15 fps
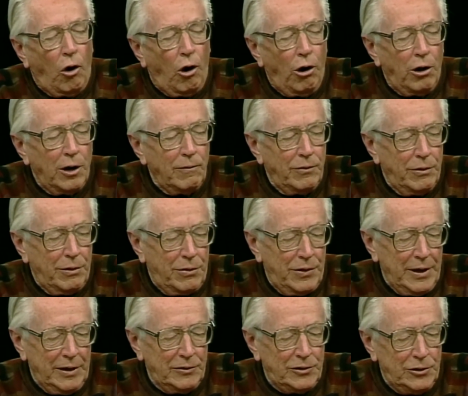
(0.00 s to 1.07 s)
all of the
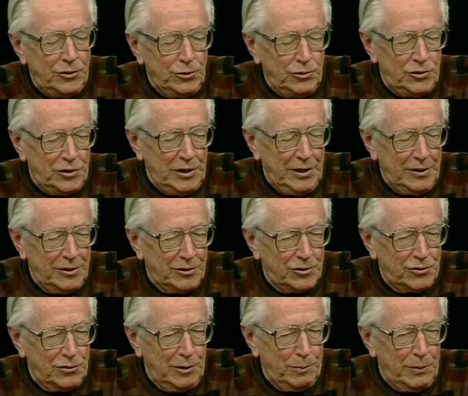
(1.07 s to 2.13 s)
things that you see in the
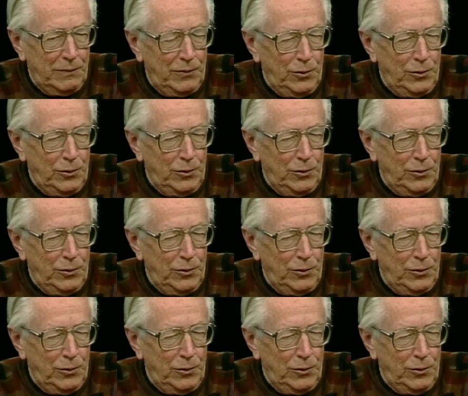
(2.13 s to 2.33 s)
strip,